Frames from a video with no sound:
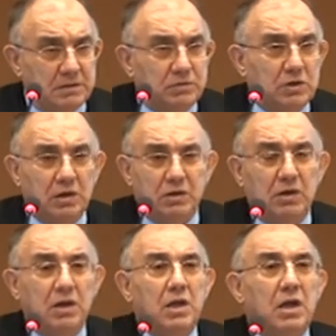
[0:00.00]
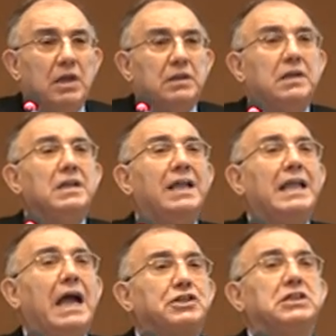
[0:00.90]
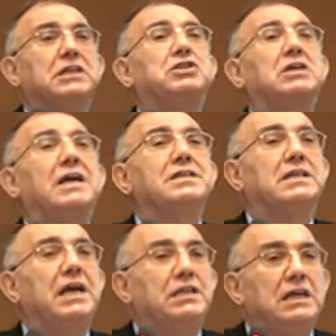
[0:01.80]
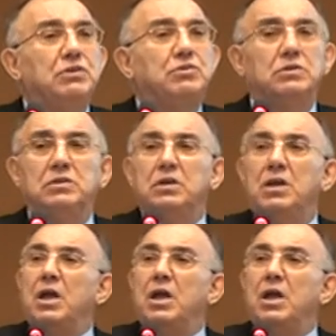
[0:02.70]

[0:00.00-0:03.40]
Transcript: took did not actually translate into